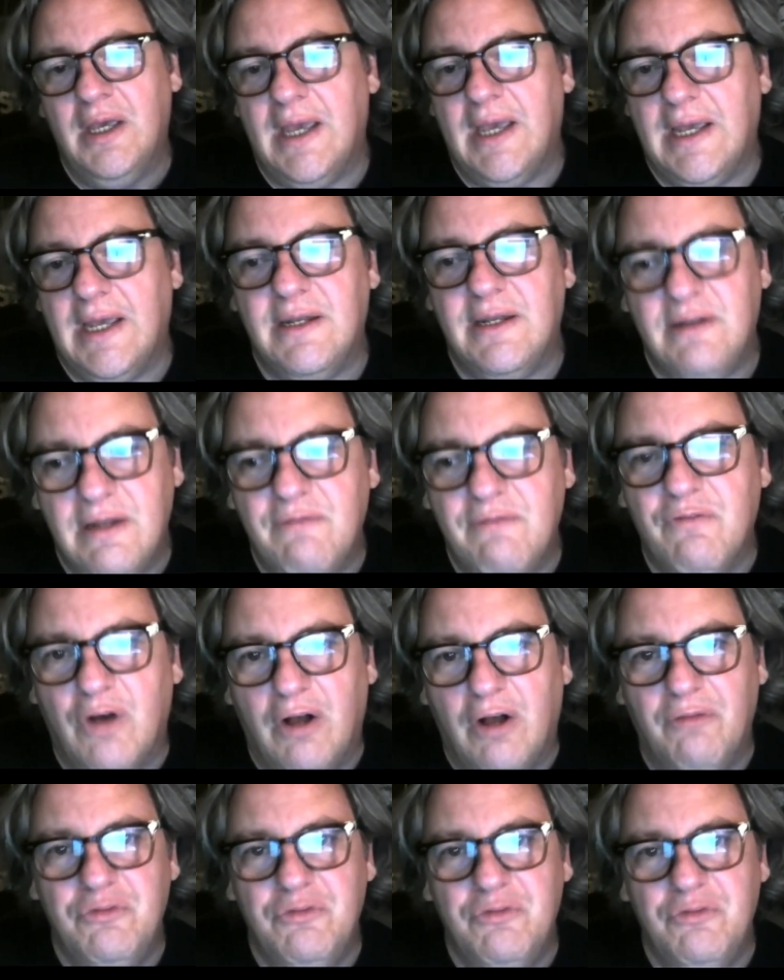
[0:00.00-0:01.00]
And it
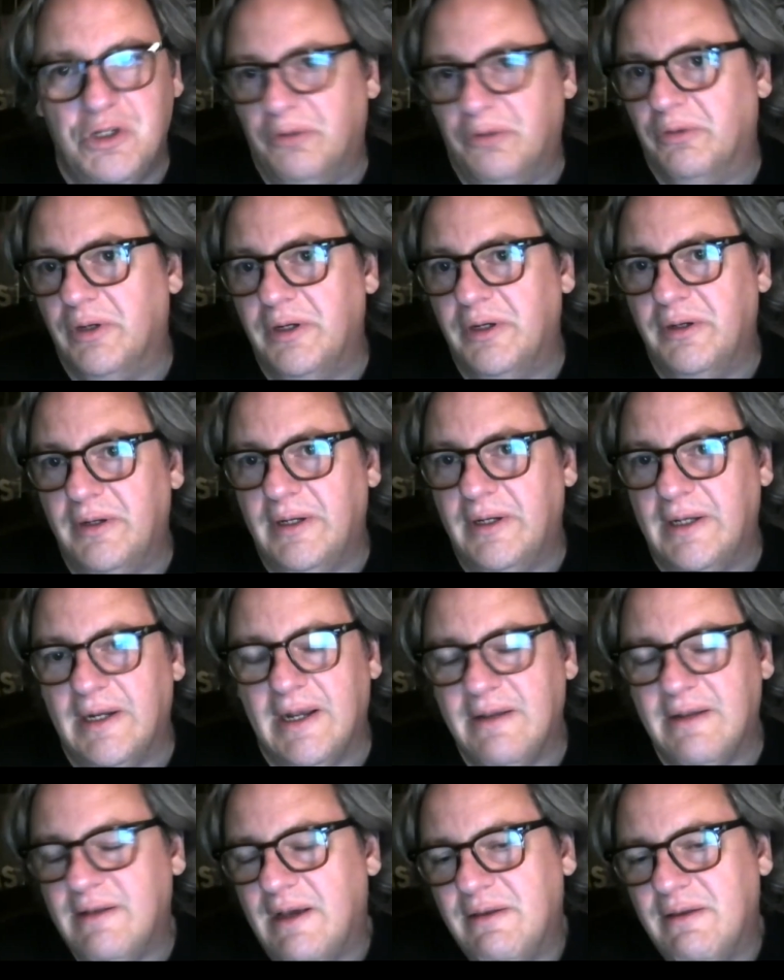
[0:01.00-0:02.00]
involved children. And
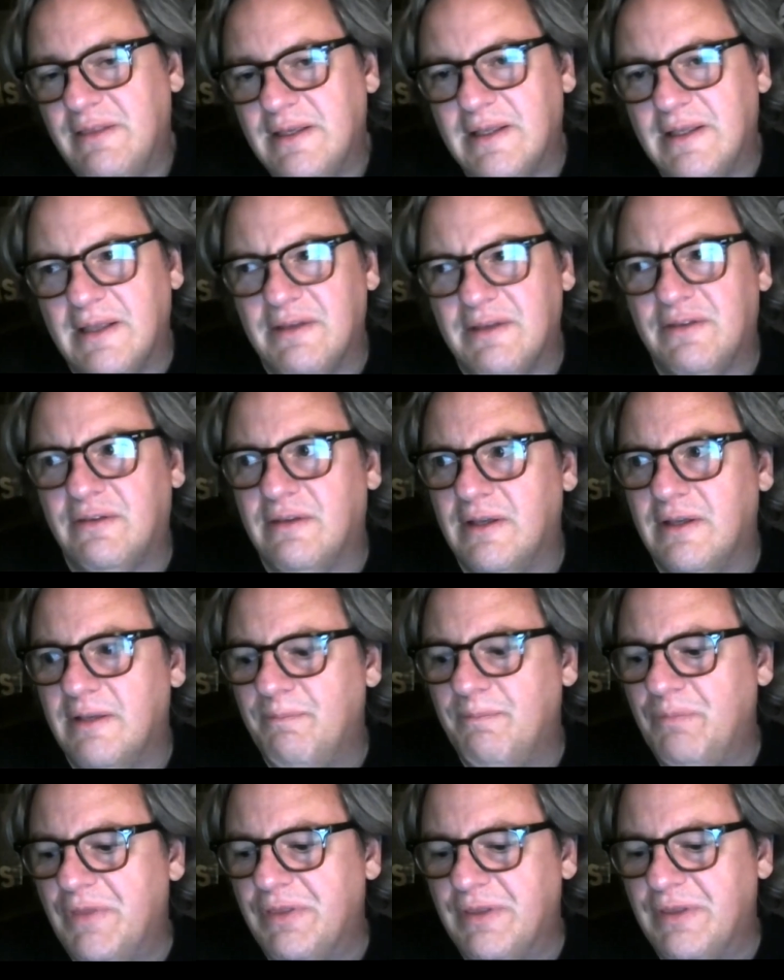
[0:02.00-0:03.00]
I think that's
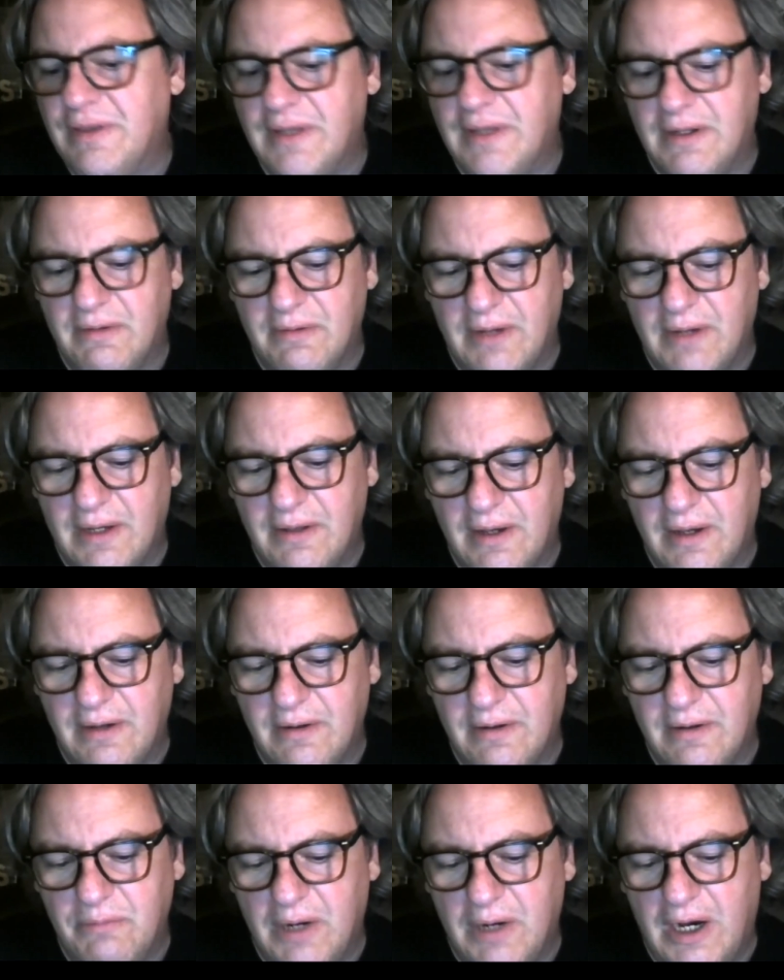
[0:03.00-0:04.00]
the thing that
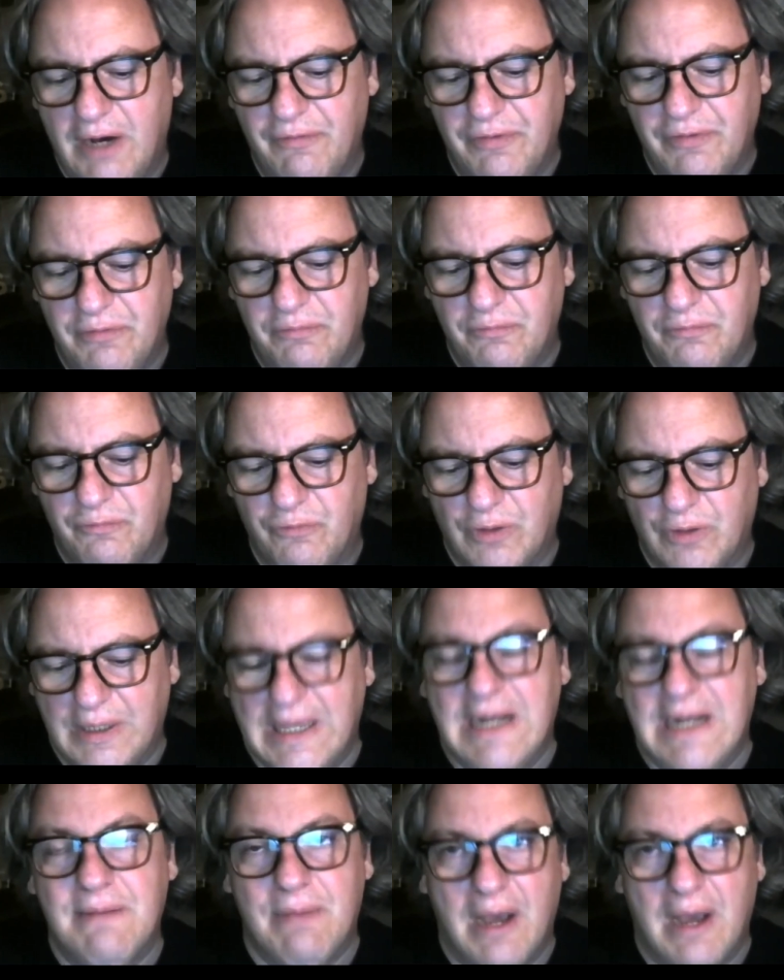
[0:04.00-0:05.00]
I often
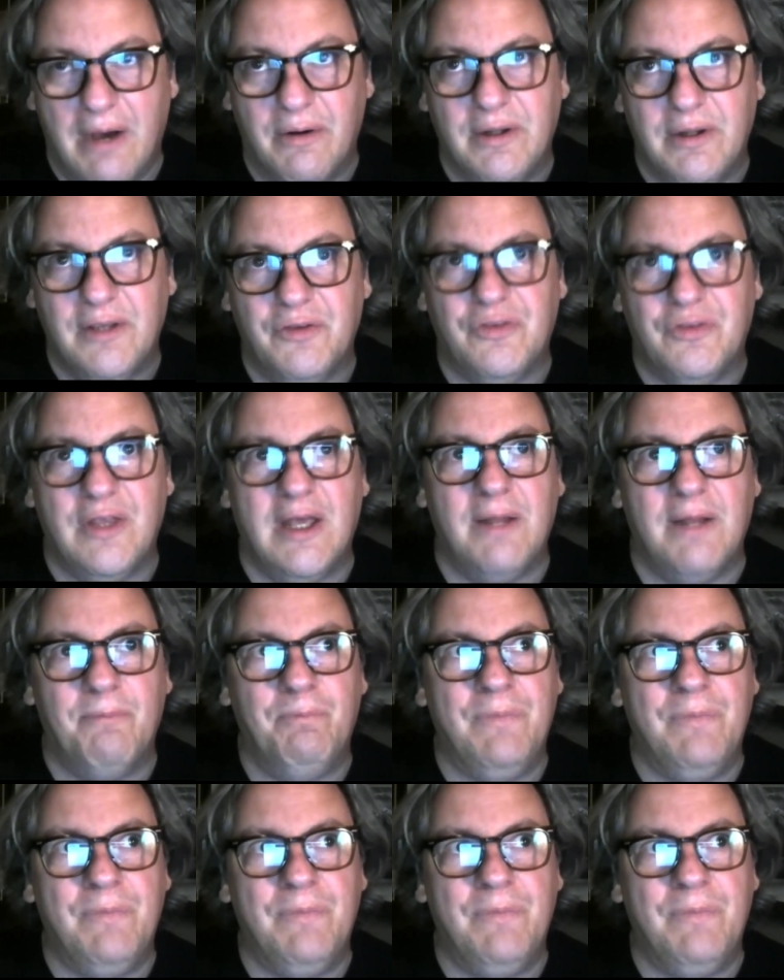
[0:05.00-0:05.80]
forget about, is that